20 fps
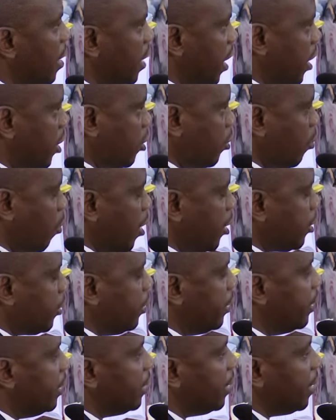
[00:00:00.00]
the
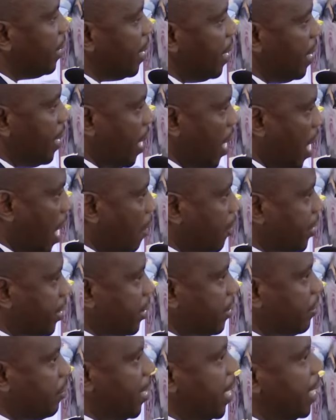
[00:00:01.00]
situation in the House
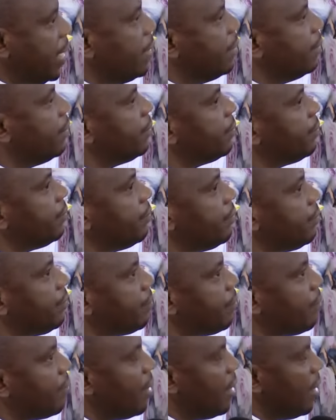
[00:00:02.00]
today.
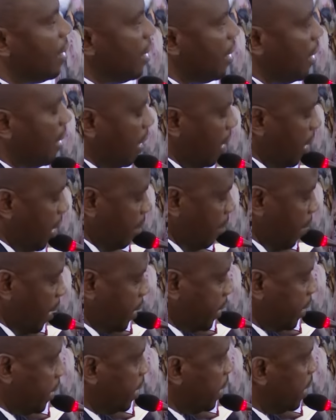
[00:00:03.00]

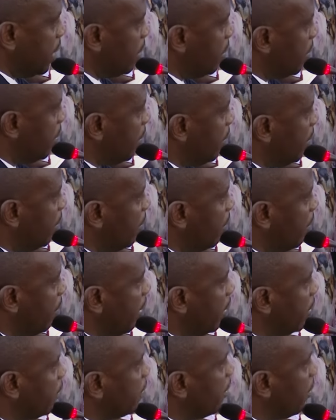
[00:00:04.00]
But
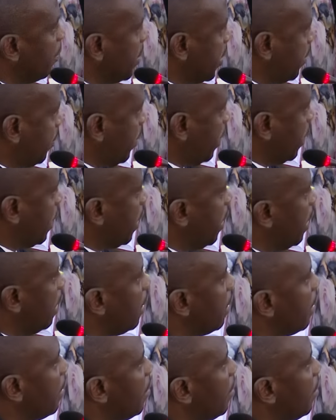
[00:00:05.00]
Right Honorable Speaker,